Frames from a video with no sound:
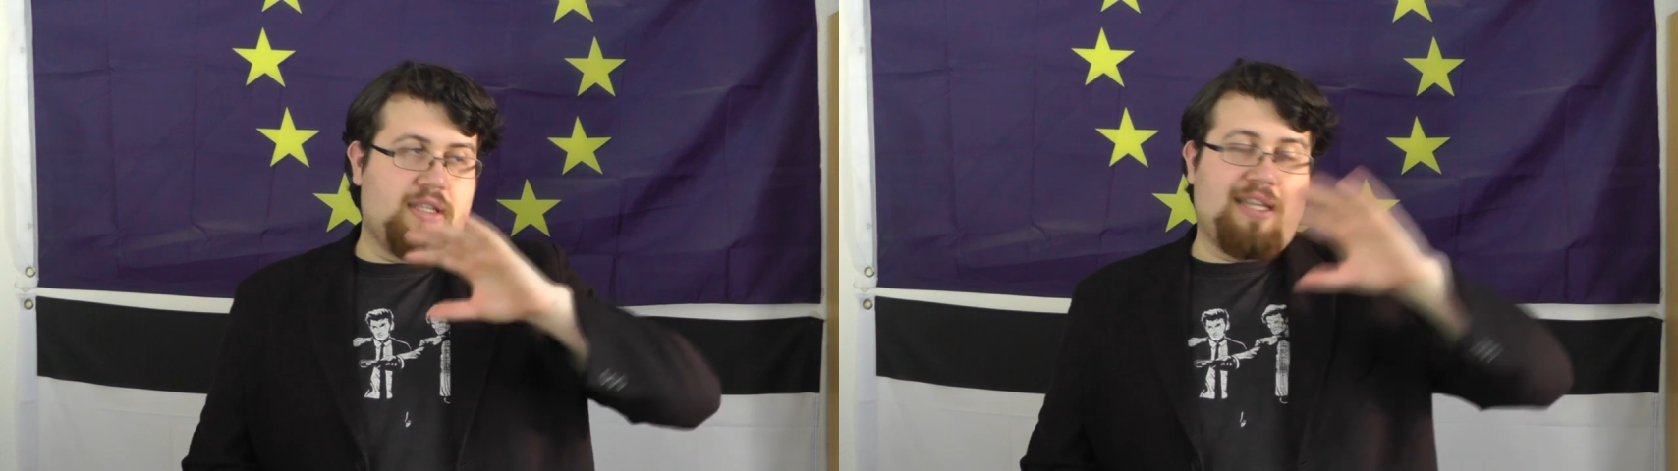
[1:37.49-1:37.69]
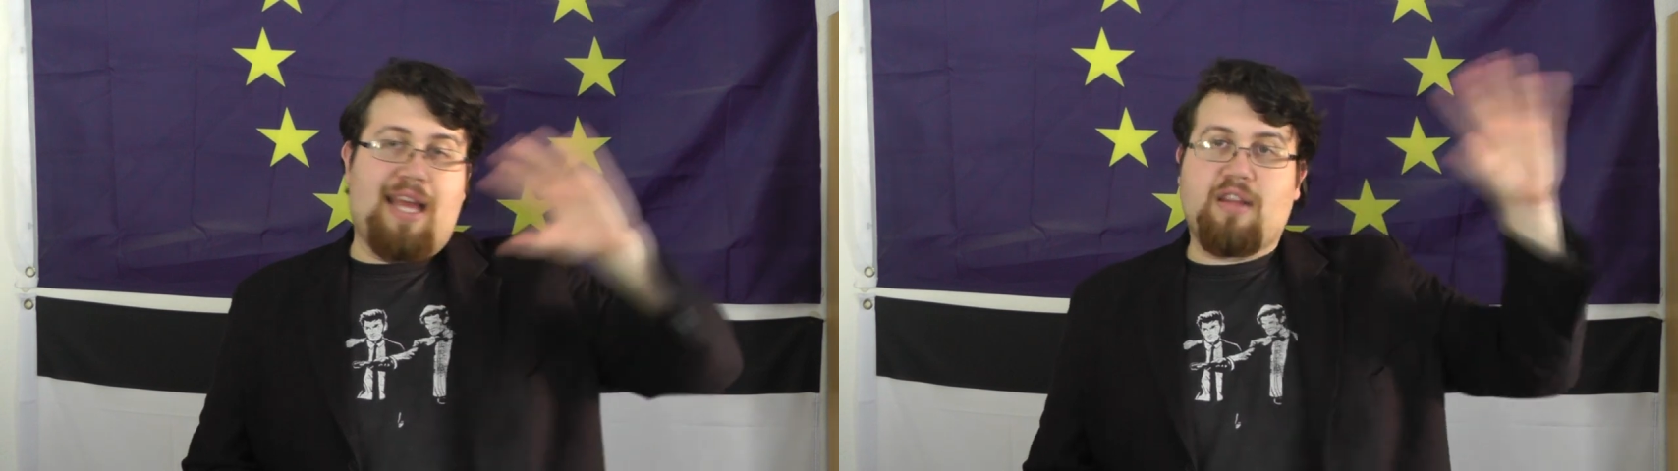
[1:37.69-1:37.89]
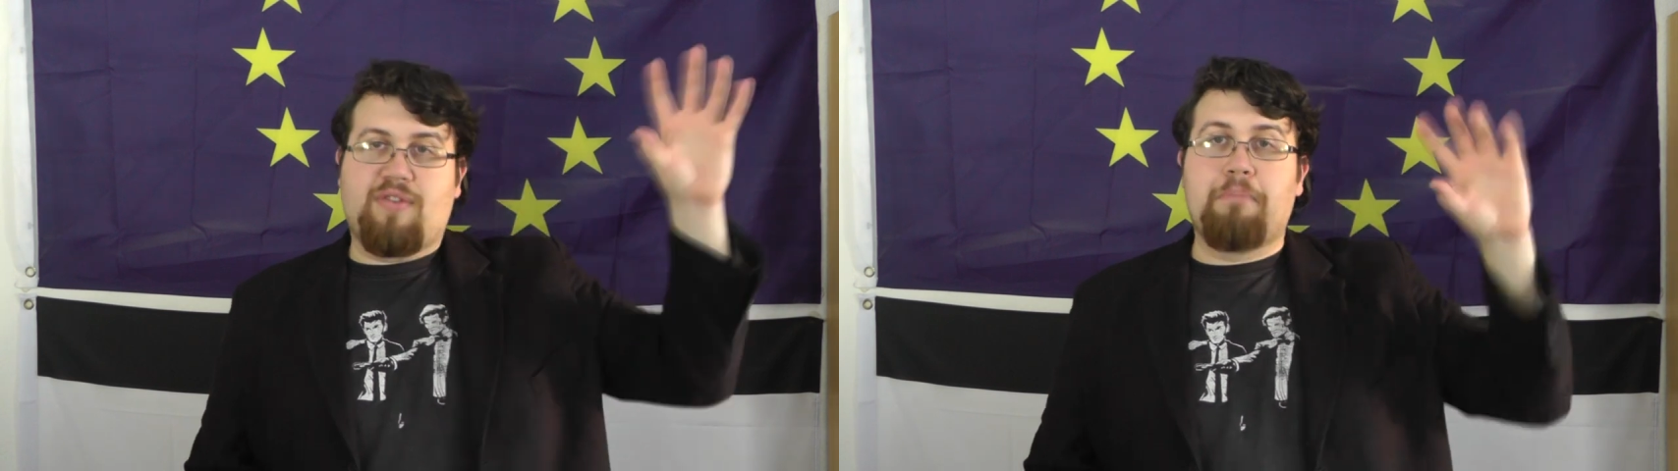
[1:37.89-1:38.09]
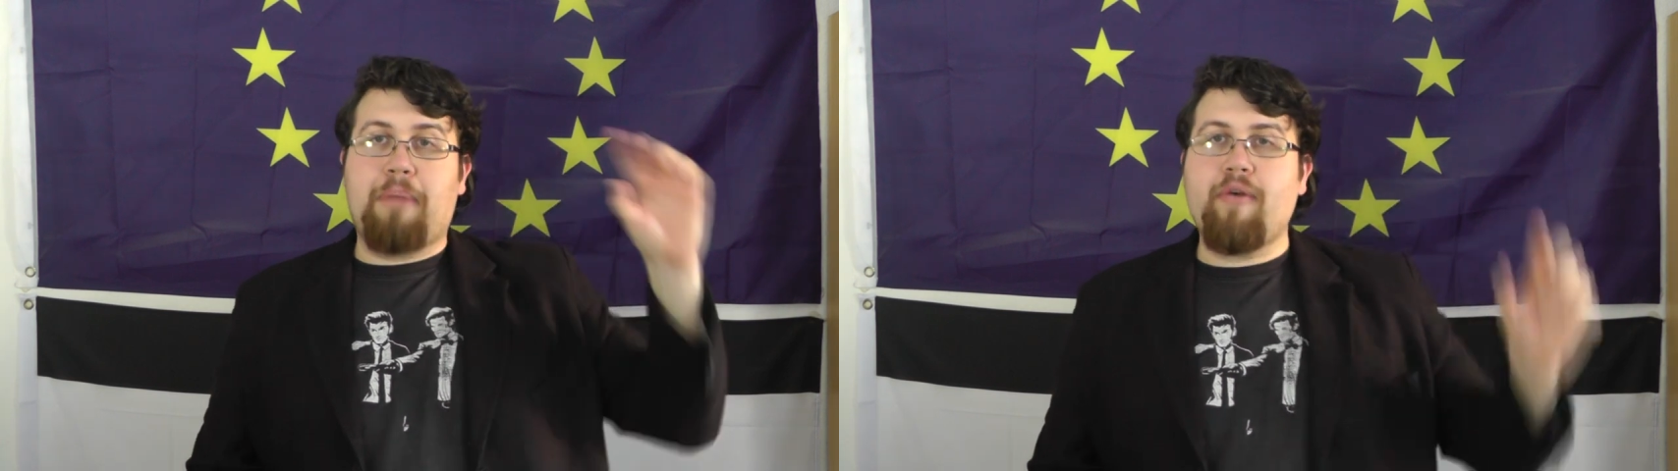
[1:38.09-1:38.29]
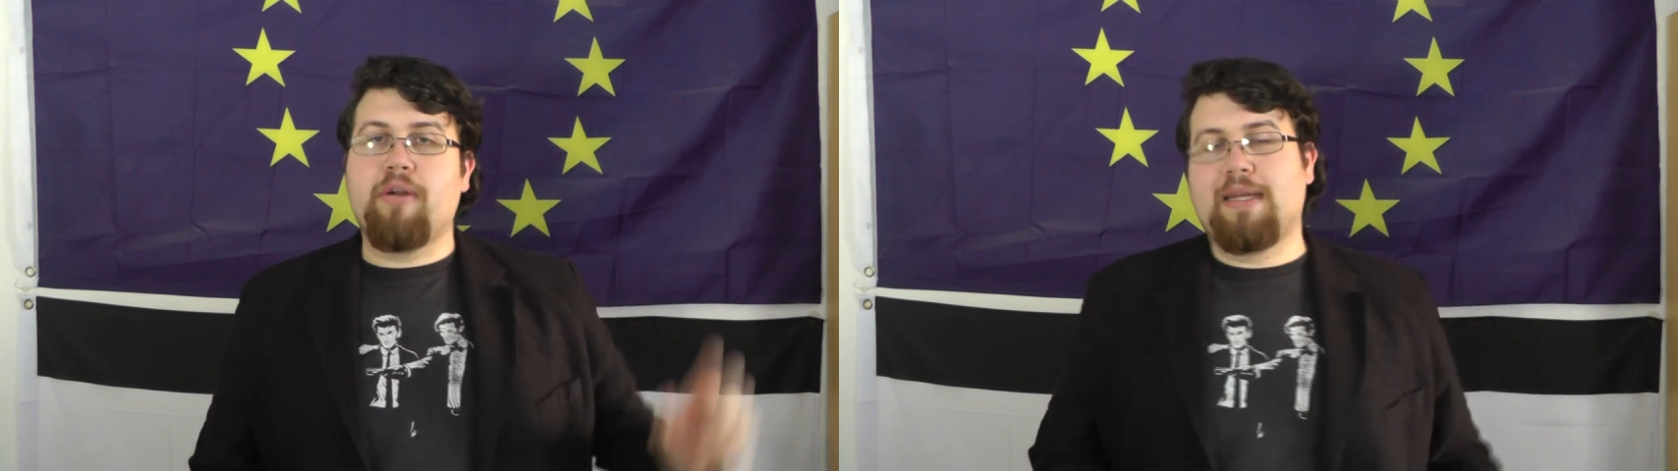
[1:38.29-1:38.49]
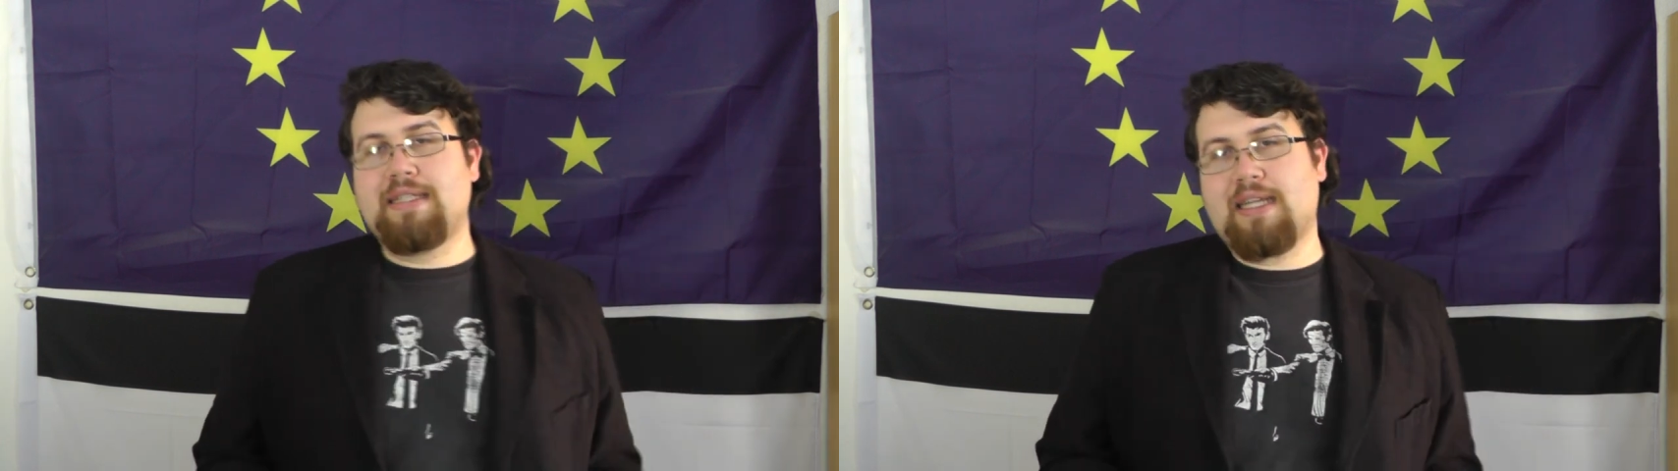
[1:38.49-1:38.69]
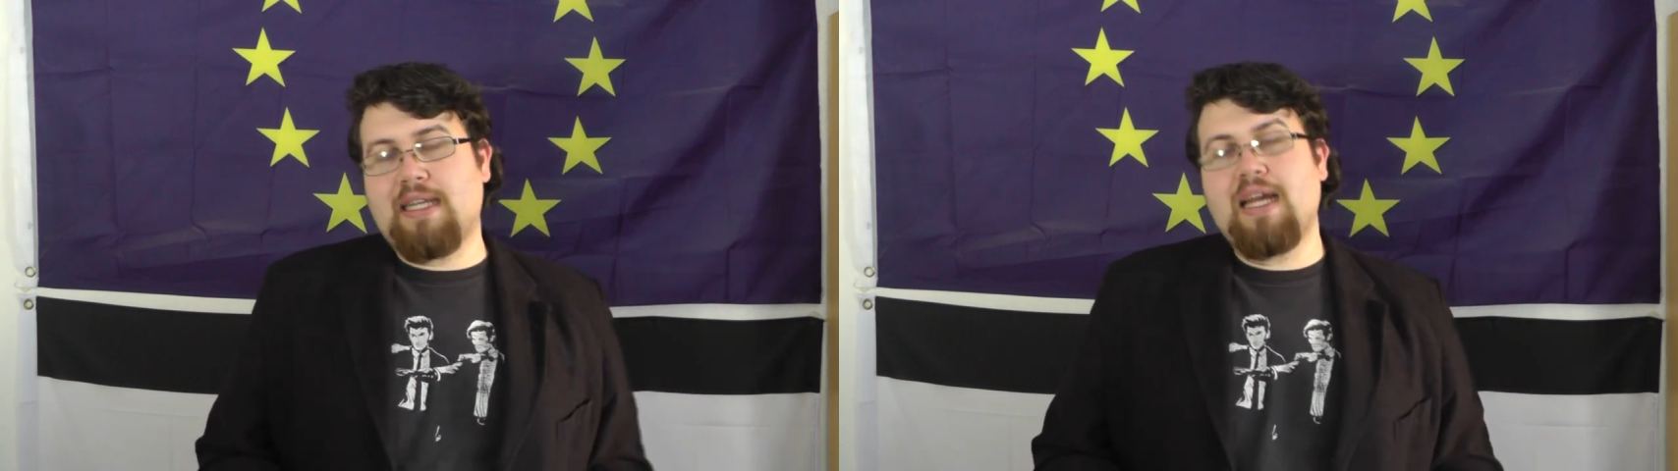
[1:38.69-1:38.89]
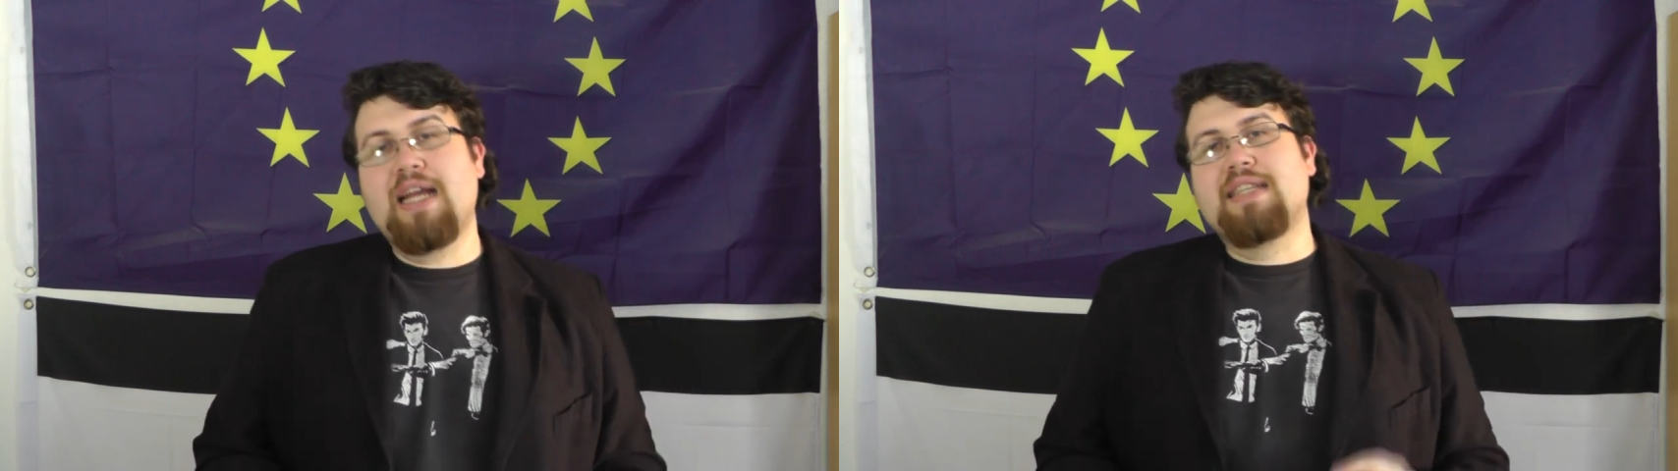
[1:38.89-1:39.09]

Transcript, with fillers: the end of the barrel basically